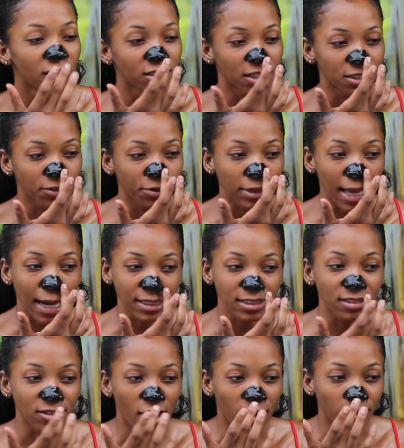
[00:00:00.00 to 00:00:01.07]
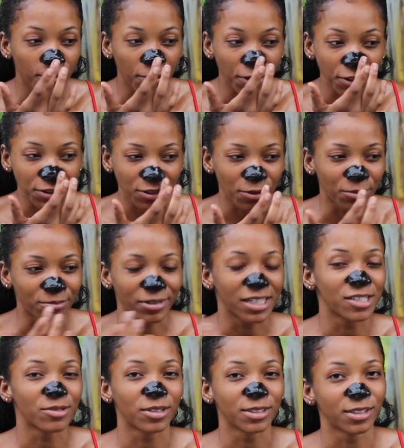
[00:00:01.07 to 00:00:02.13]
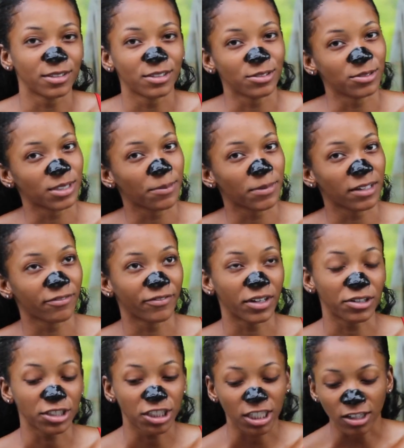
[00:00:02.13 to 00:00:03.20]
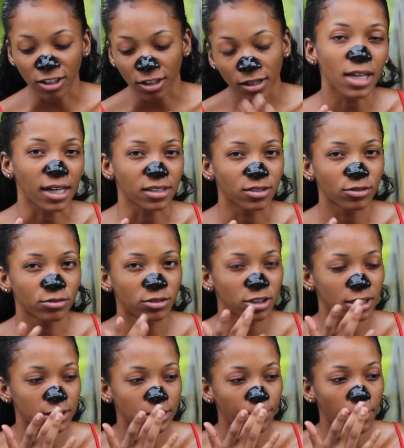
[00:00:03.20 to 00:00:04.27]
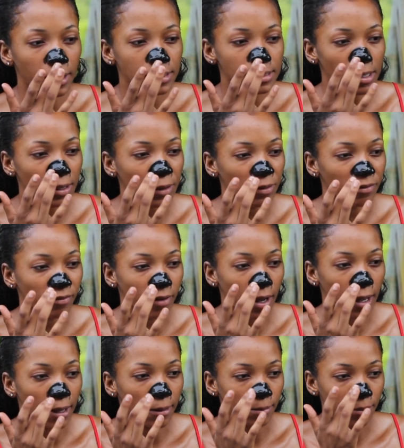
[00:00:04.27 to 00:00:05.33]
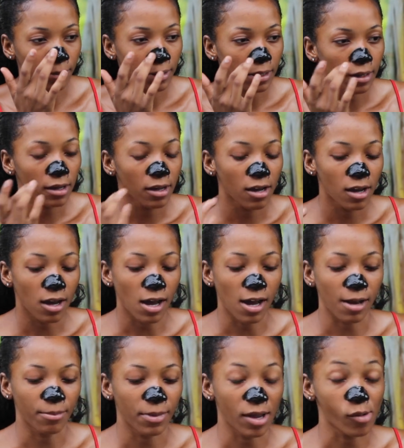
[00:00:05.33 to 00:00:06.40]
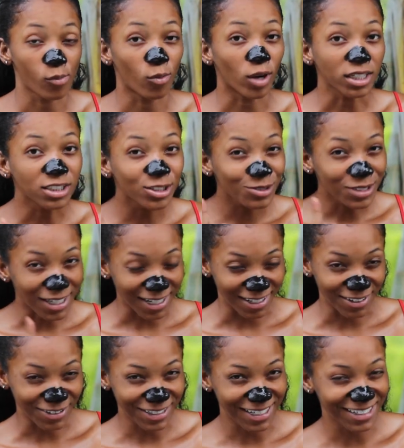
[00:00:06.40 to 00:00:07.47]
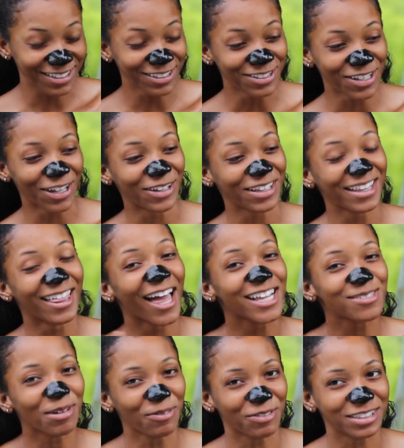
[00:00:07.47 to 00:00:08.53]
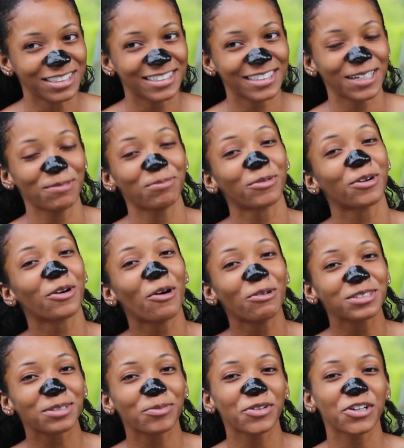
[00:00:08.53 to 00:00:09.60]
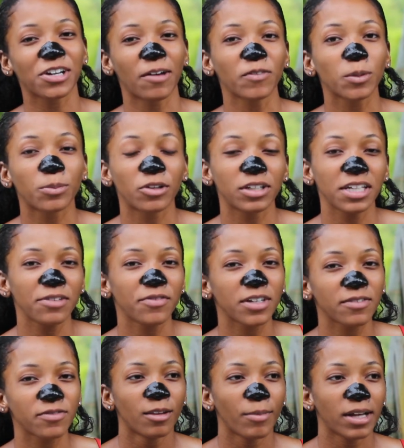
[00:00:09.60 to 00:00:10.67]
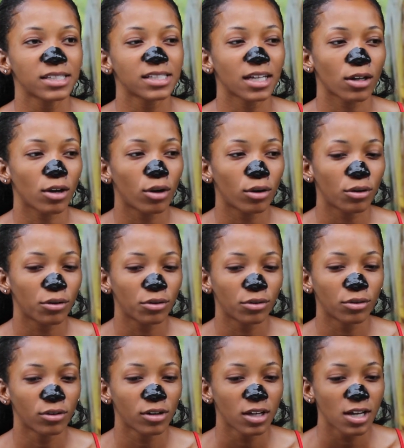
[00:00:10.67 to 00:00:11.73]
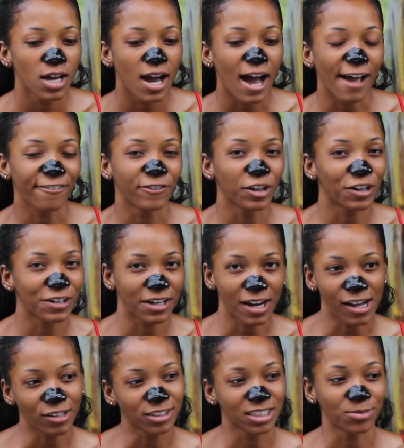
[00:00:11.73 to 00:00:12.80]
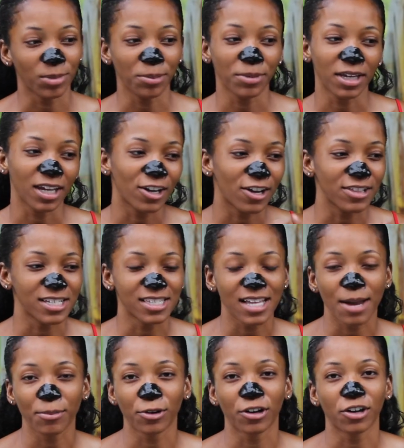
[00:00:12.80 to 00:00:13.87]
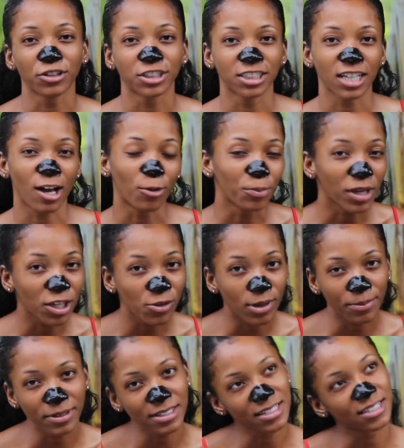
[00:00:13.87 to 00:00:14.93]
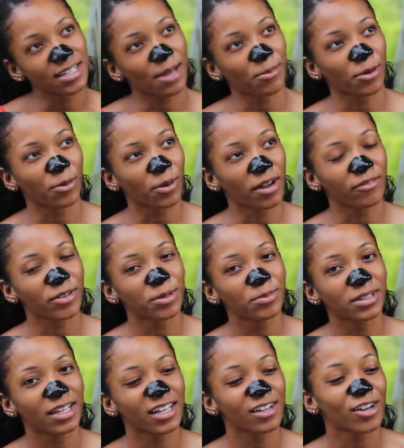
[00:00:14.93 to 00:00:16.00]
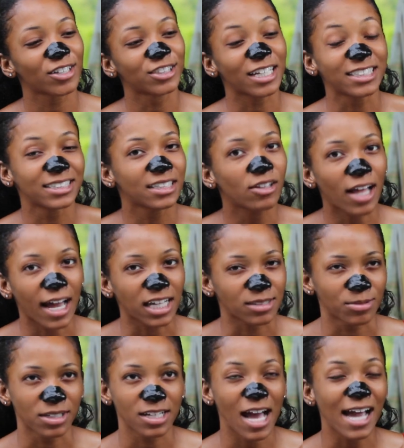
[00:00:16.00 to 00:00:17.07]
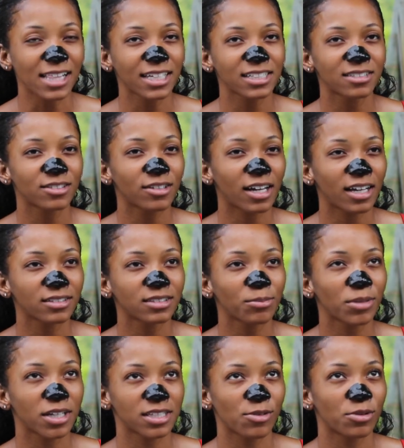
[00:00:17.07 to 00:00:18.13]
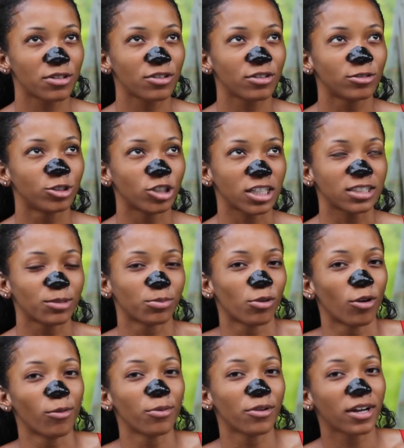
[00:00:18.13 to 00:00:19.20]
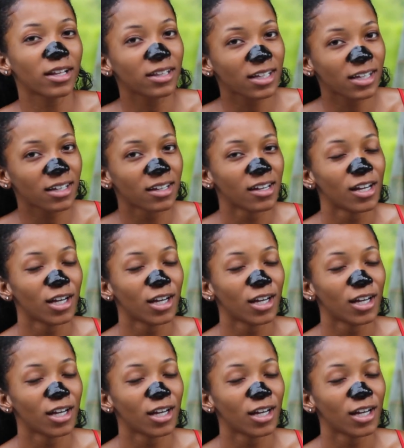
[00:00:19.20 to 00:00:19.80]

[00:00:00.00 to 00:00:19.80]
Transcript: just to relax and talk more. So might as well just do something very chill. Yeah, so just depends on your vibe. Um, and what you like, okay? So that's my first tip. Go somewhere you're comfortable. And even if the man's like, oh, I figured it out. Just meet me here at this time, or just I'll pick you up at this time, or whatever. Be like, still ask because I like still asking because I want to dress appropriately